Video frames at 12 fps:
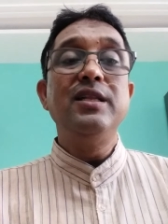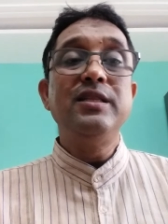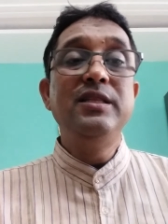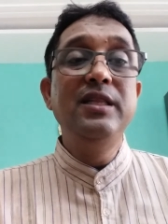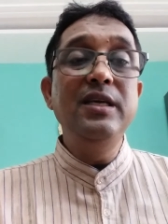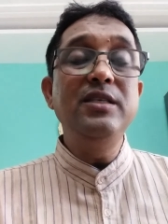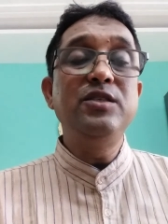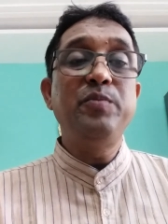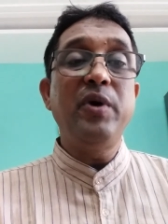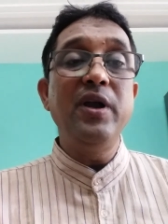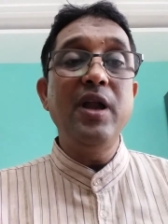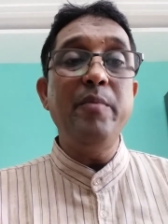these
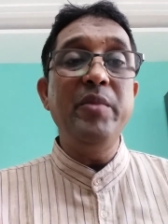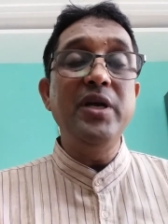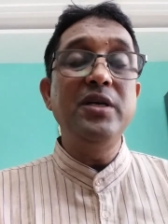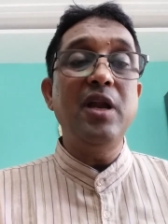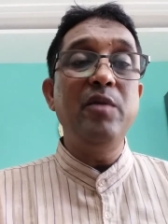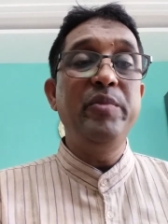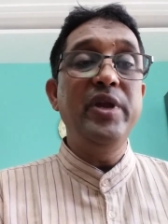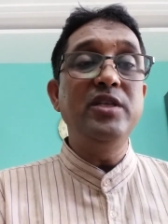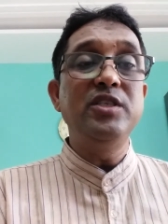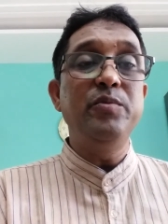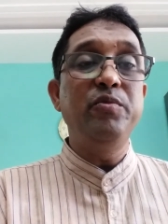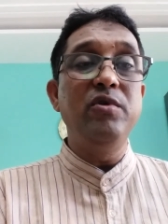fundamental
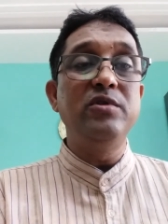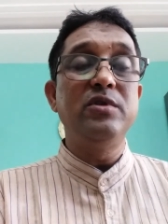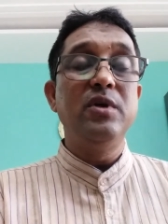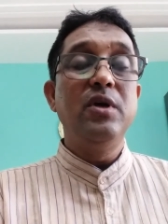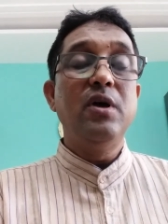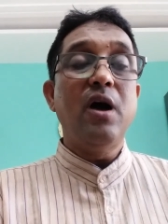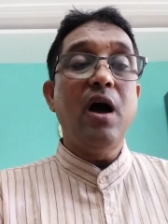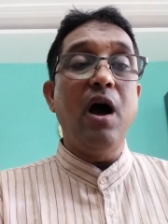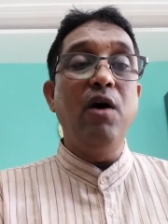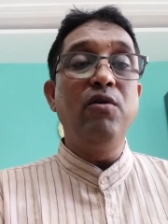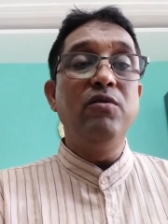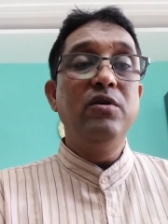principles,
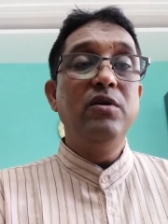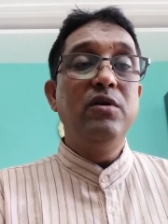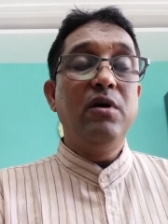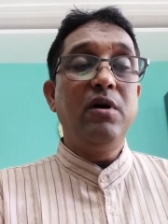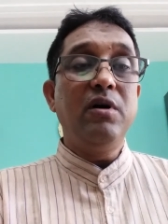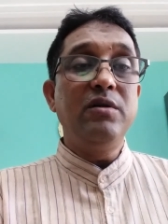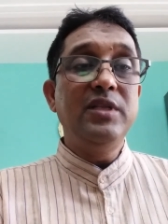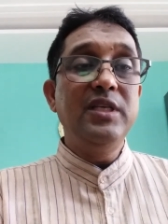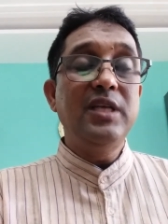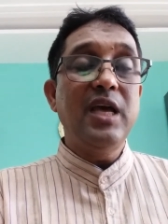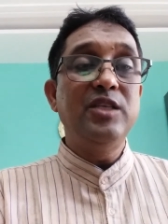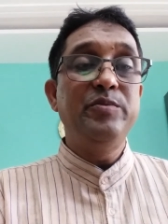how
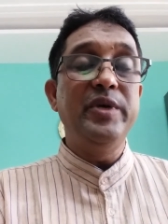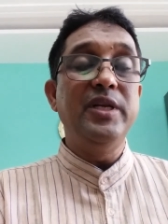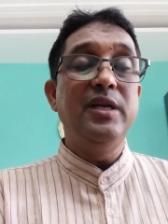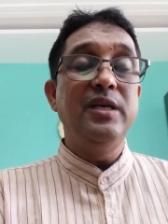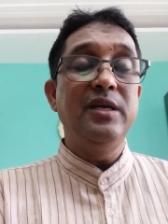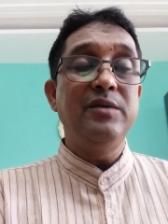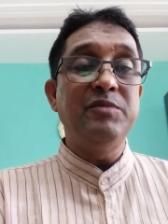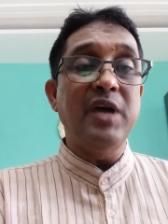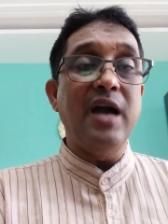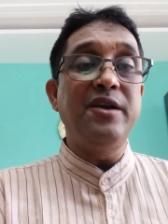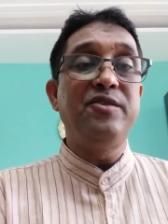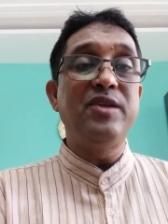this has been
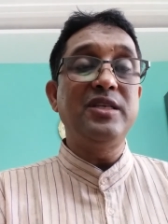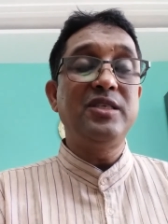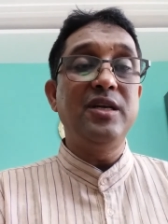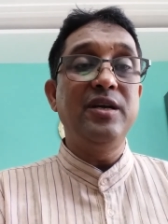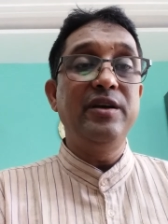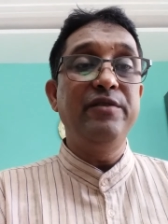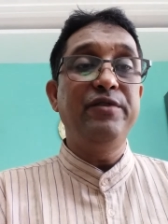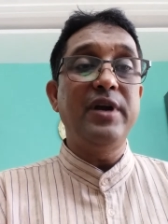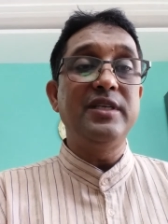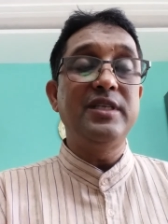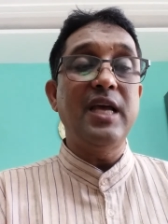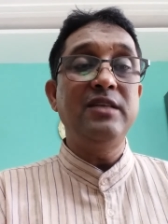addressed in
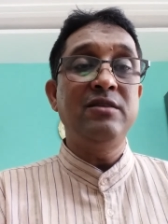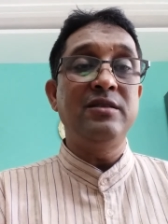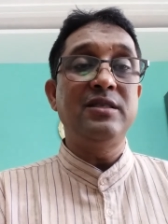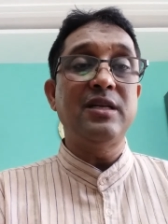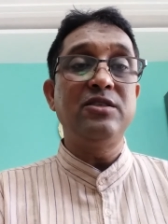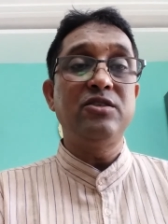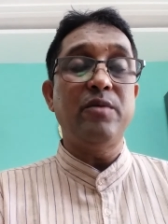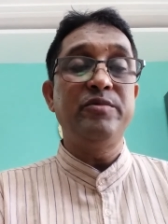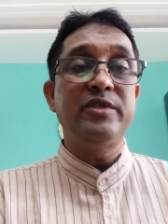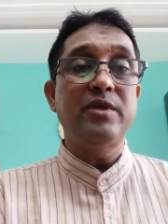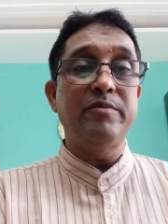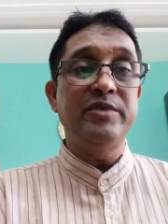different sections and
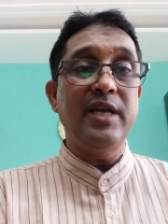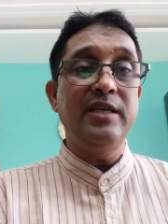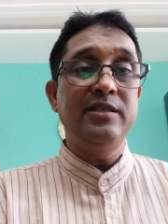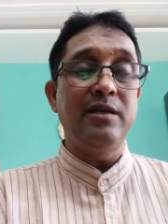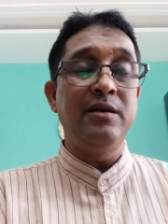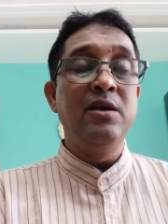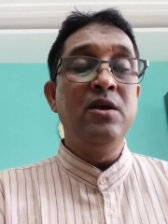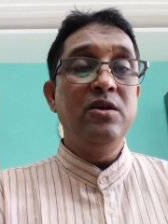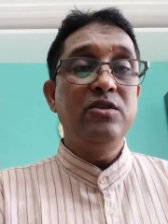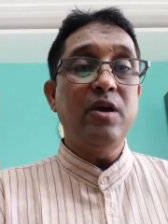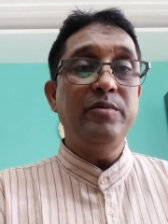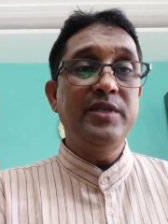
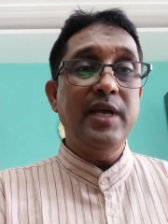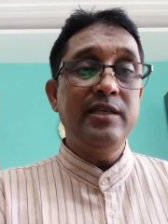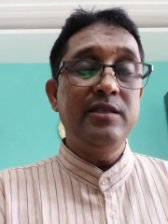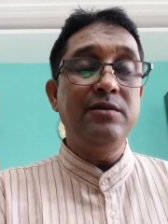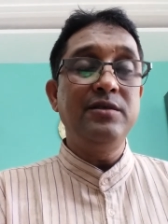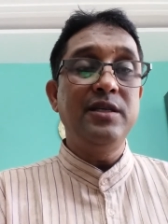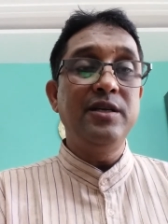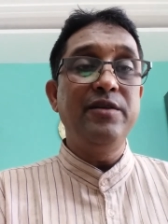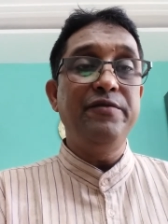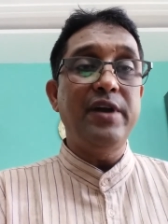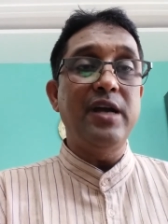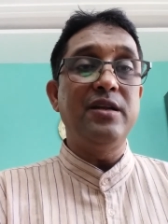subsections in
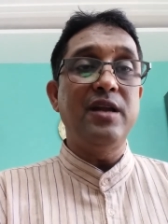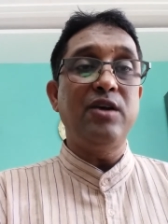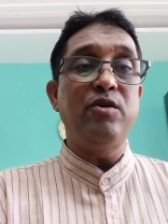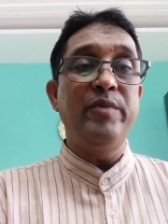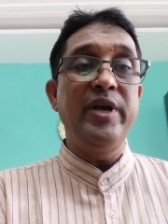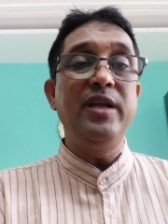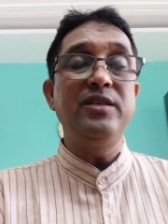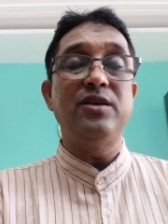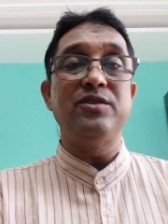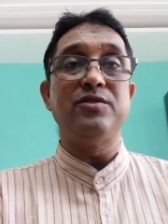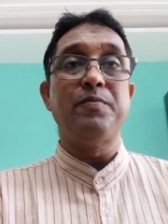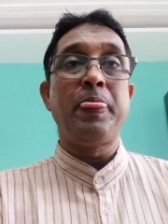different
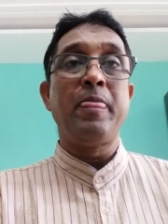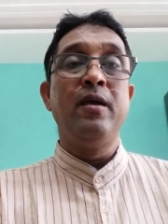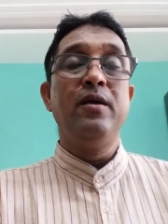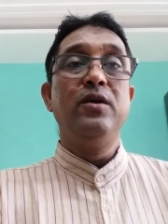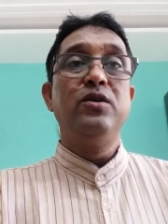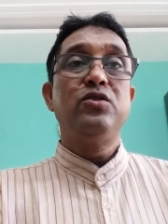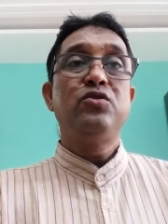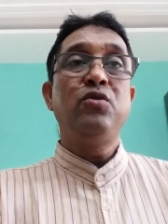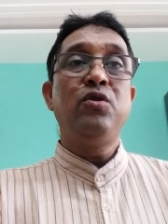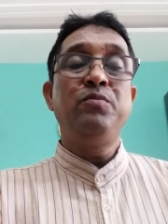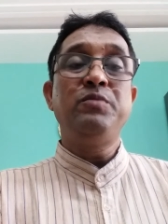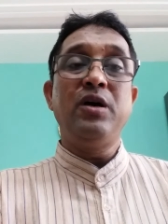recommendations.
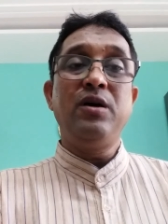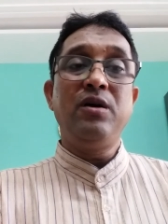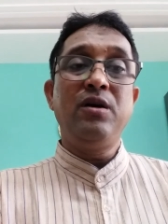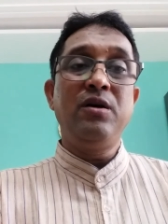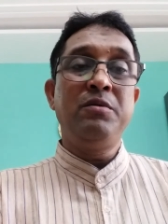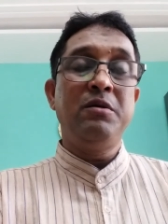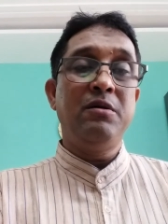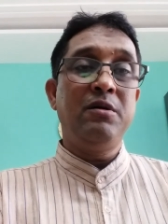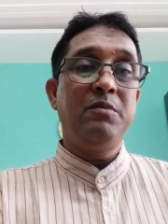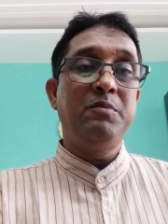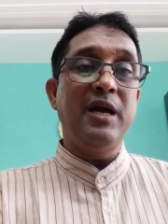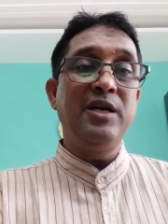So
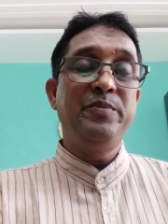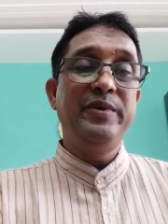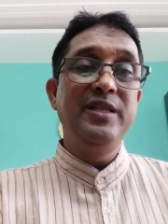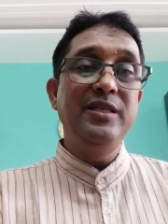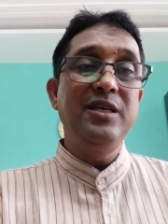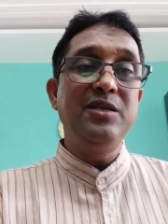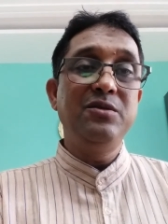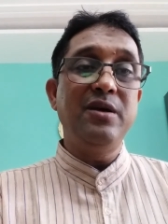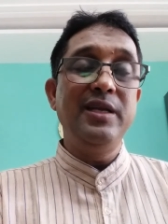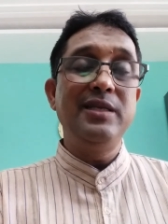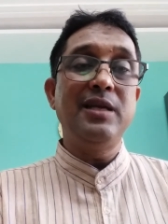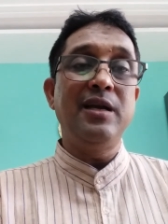this is the
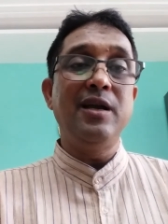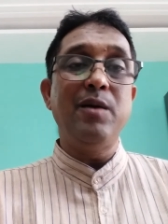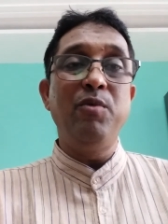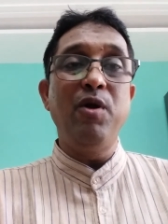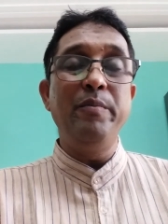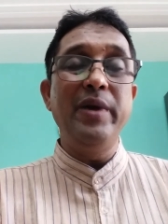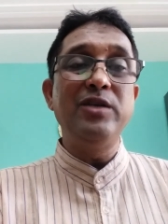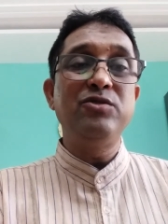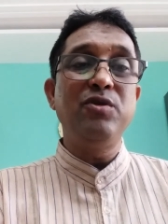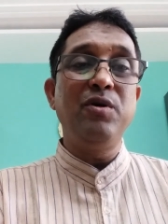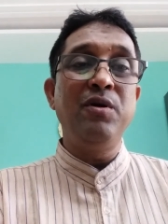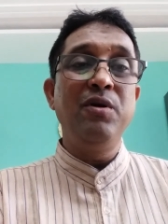recent development.
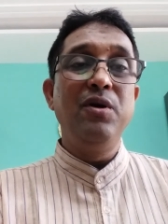So